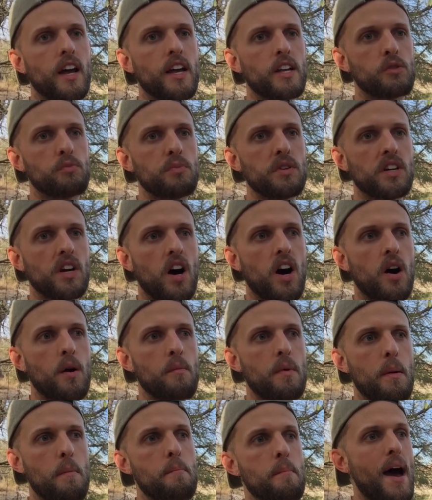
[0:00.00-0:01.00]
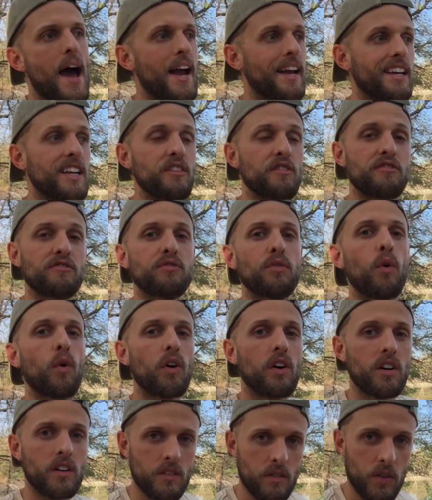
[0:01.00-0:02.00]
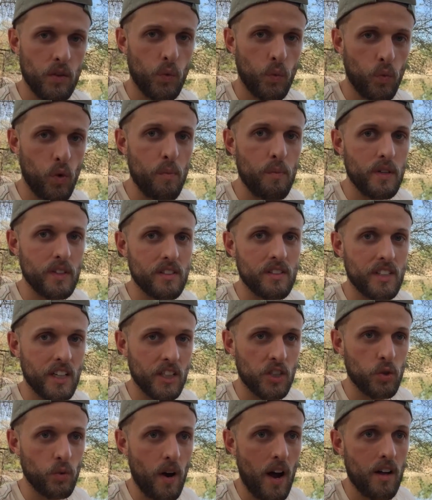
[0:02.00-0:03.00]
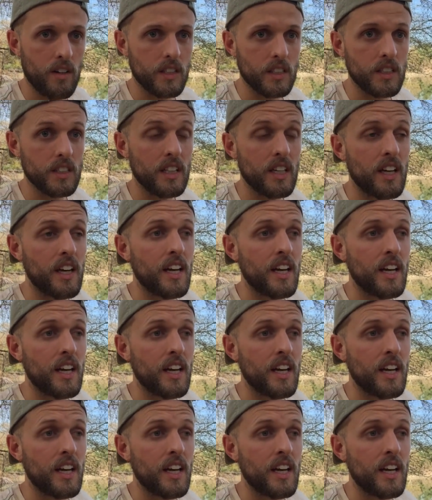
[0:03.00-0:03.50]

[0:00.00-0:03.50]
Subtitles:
has become a magnet for the woman's sexuality.